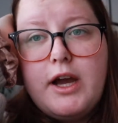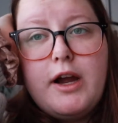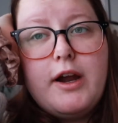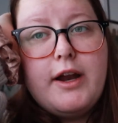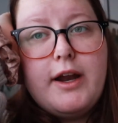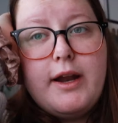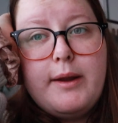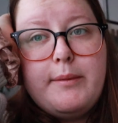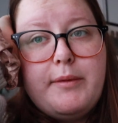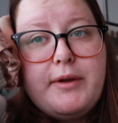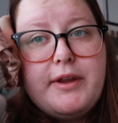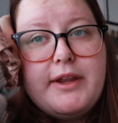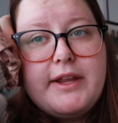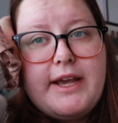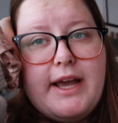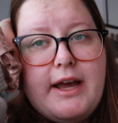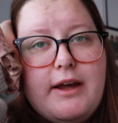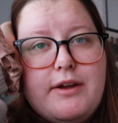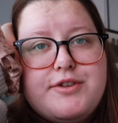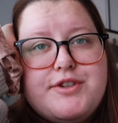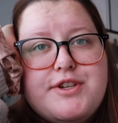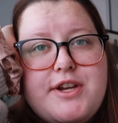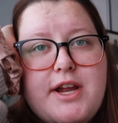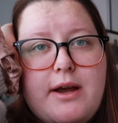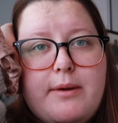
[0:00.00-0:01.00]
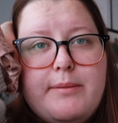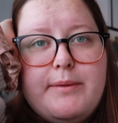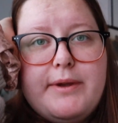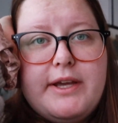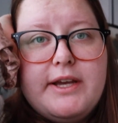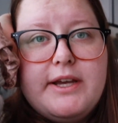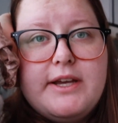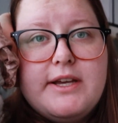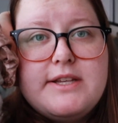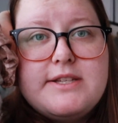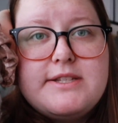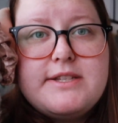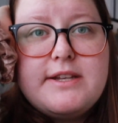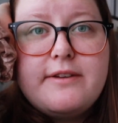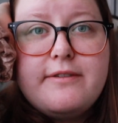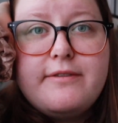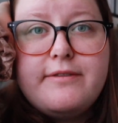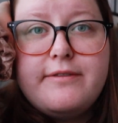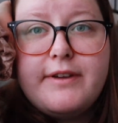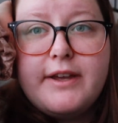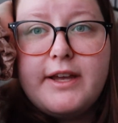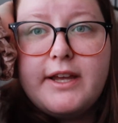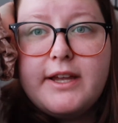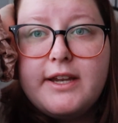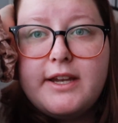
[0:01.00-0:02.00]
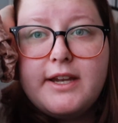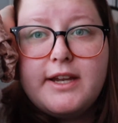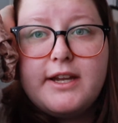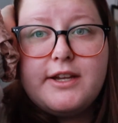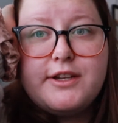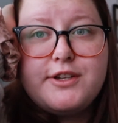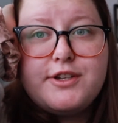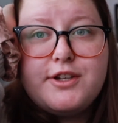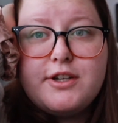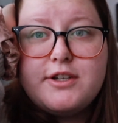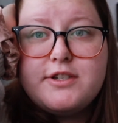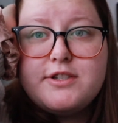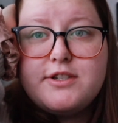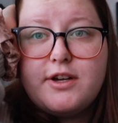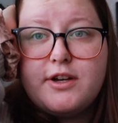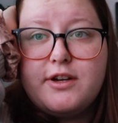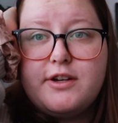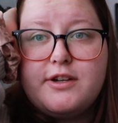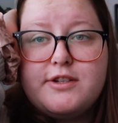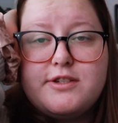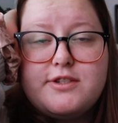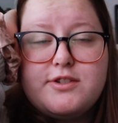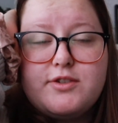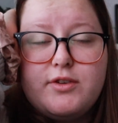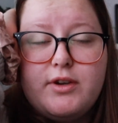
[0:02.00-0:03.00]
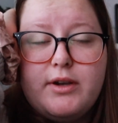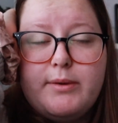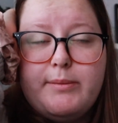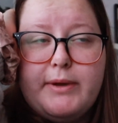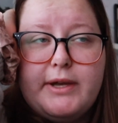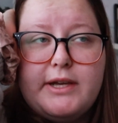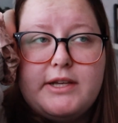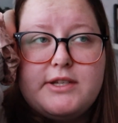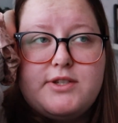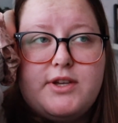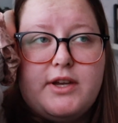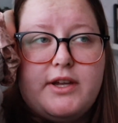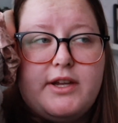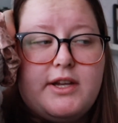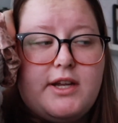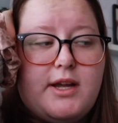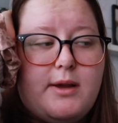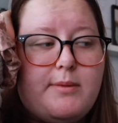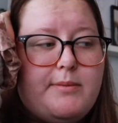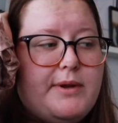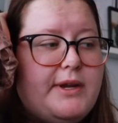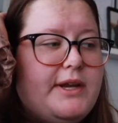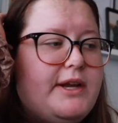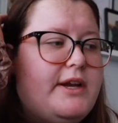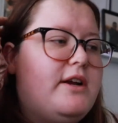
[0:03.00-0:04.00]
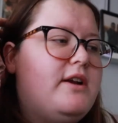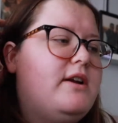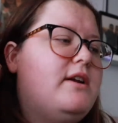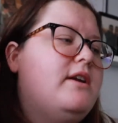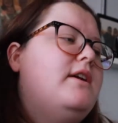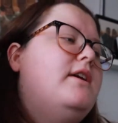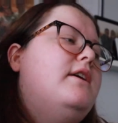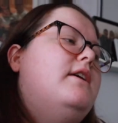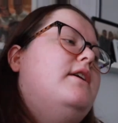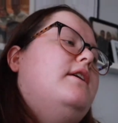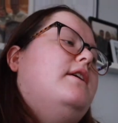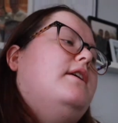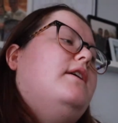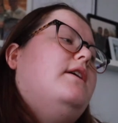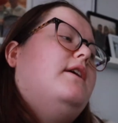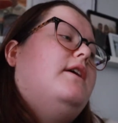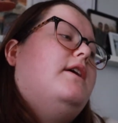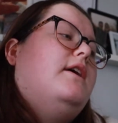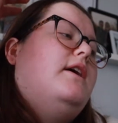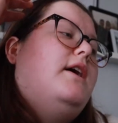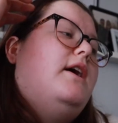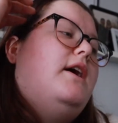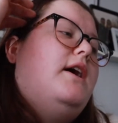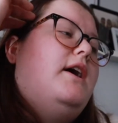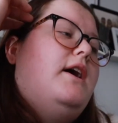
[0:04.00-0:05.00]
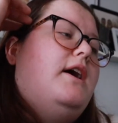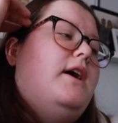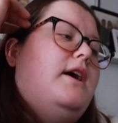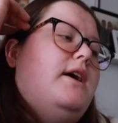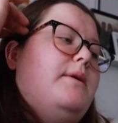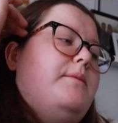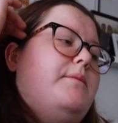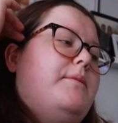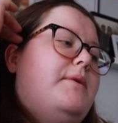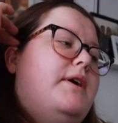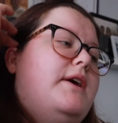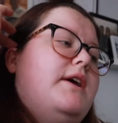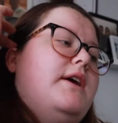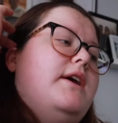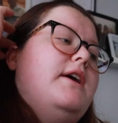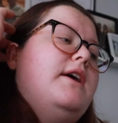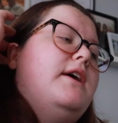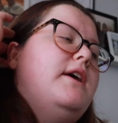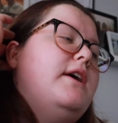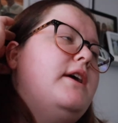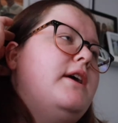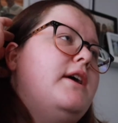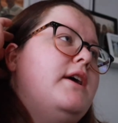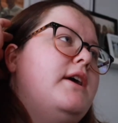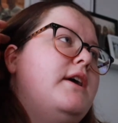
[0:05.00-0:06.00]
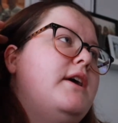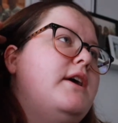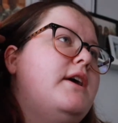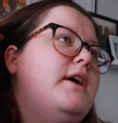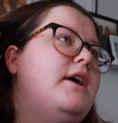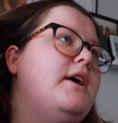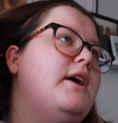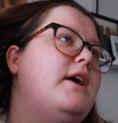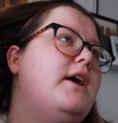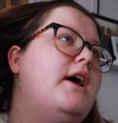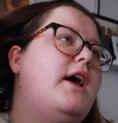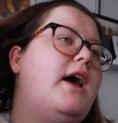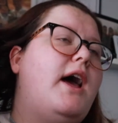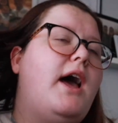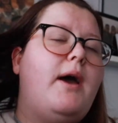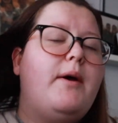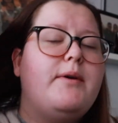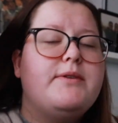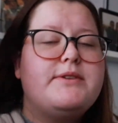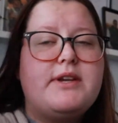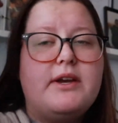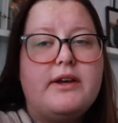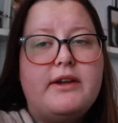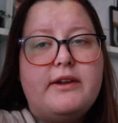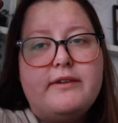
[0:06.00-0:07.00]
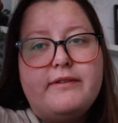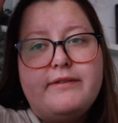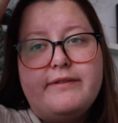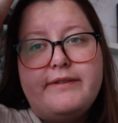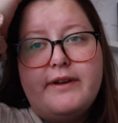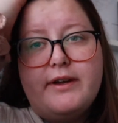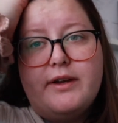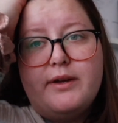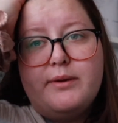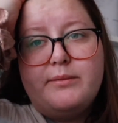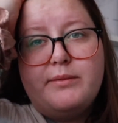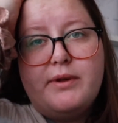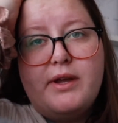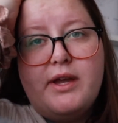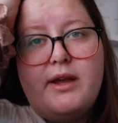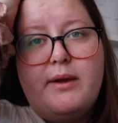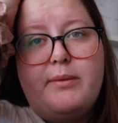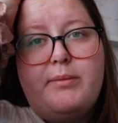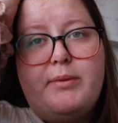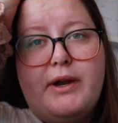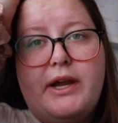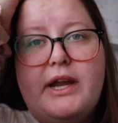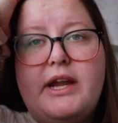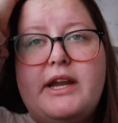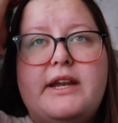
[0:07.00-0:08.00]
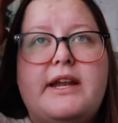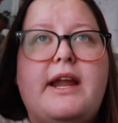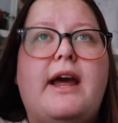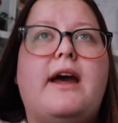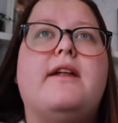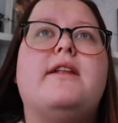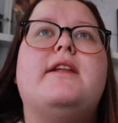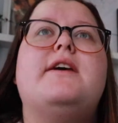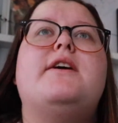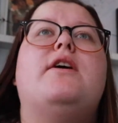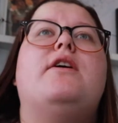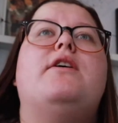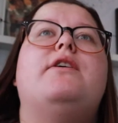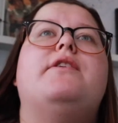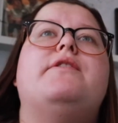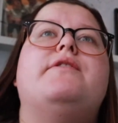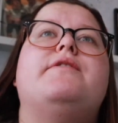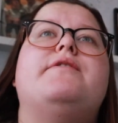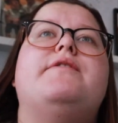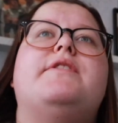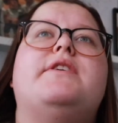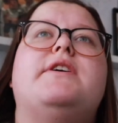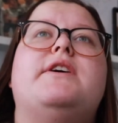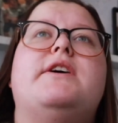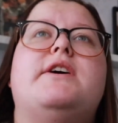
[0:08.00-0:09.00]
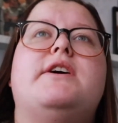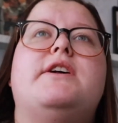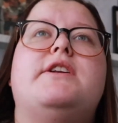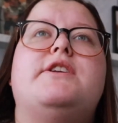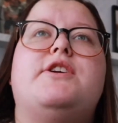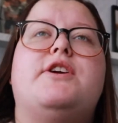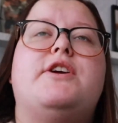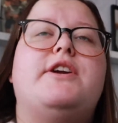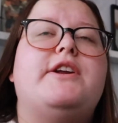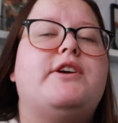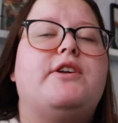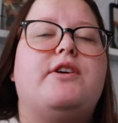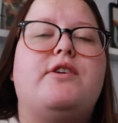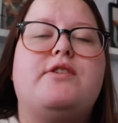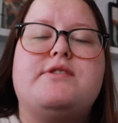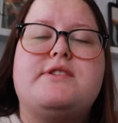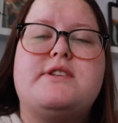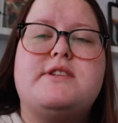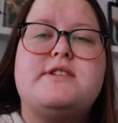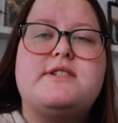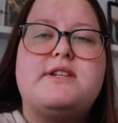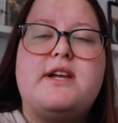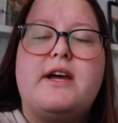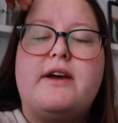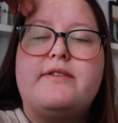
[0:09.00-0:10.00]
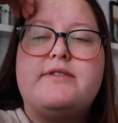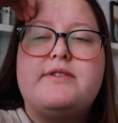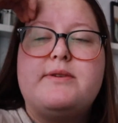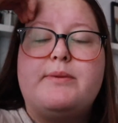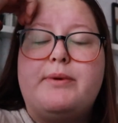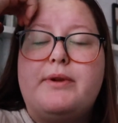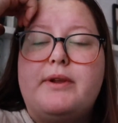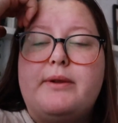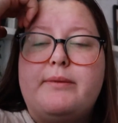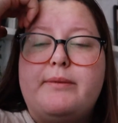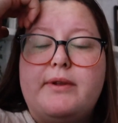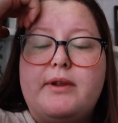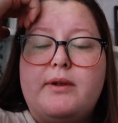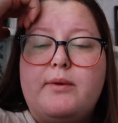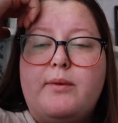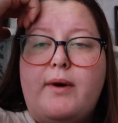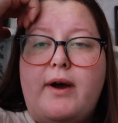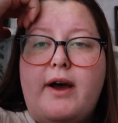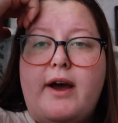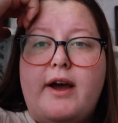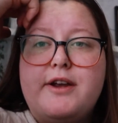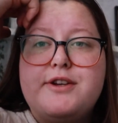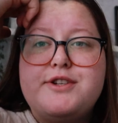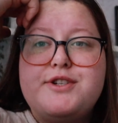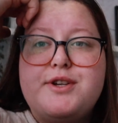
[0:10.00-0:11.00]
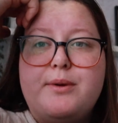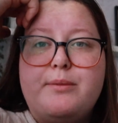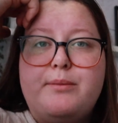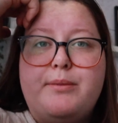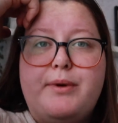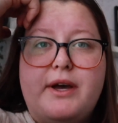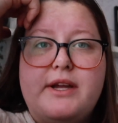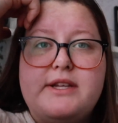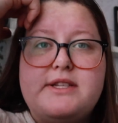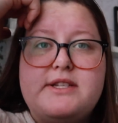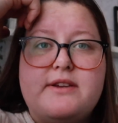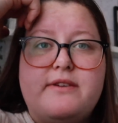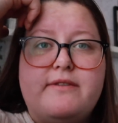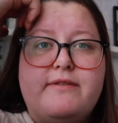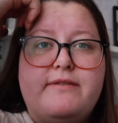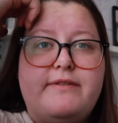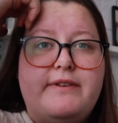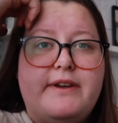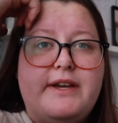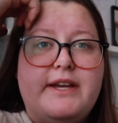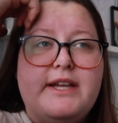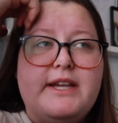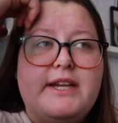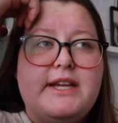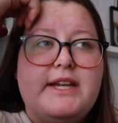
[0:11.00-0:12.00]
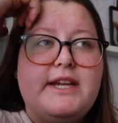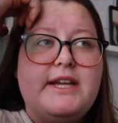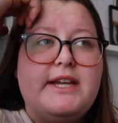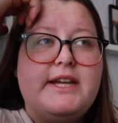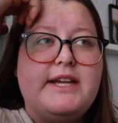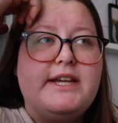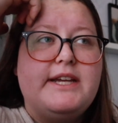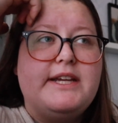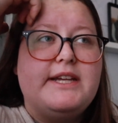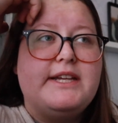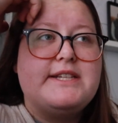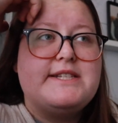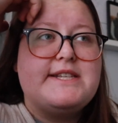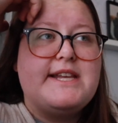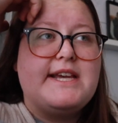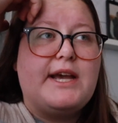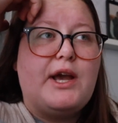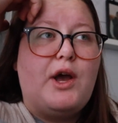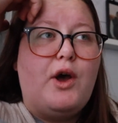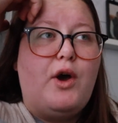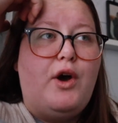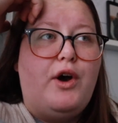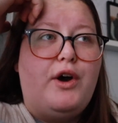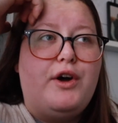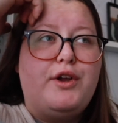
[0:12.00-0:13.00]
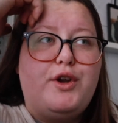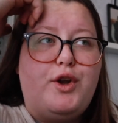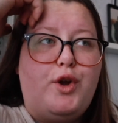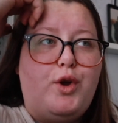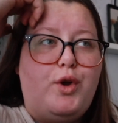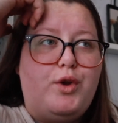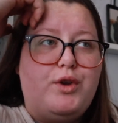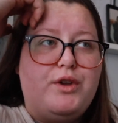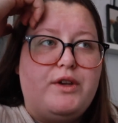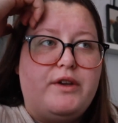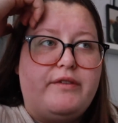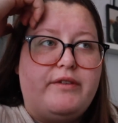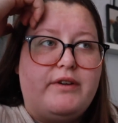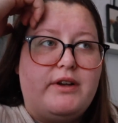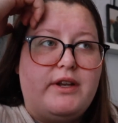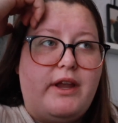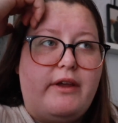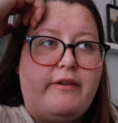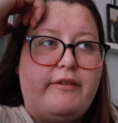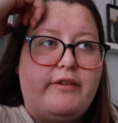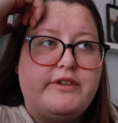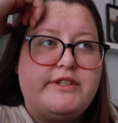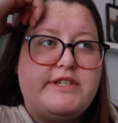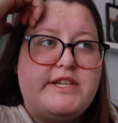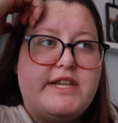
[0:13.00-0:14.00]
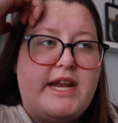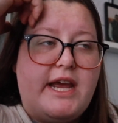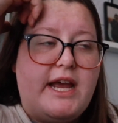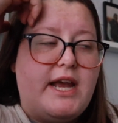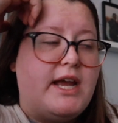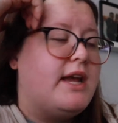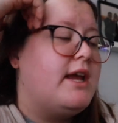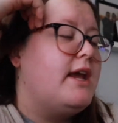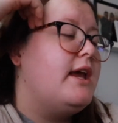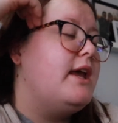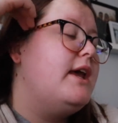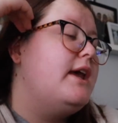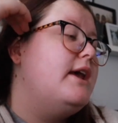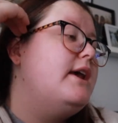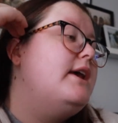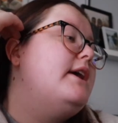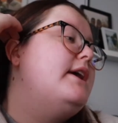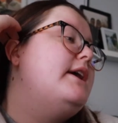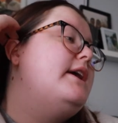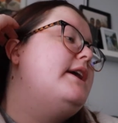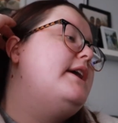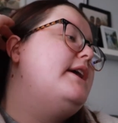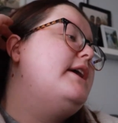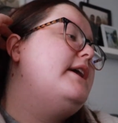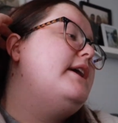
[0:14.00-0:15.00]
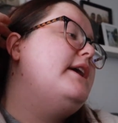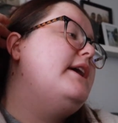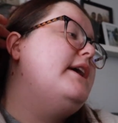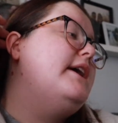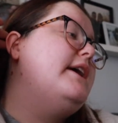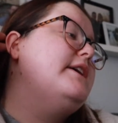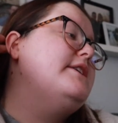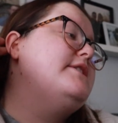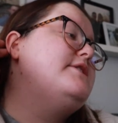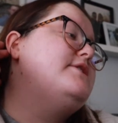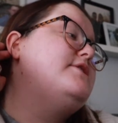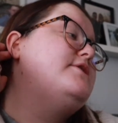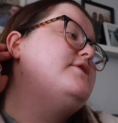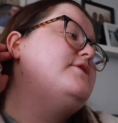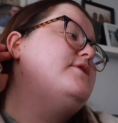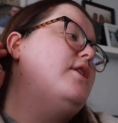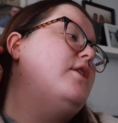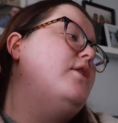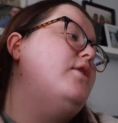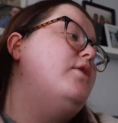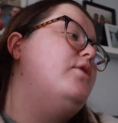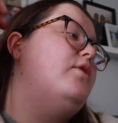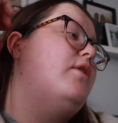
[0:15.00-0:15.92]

right, I'm on the couch now because Finn just started screaming, so I had to come in here. Um, I was going to film bringing down like all the dirty clothes and stuff to put them in the wash, but Finn is like on a whole different level today. He is so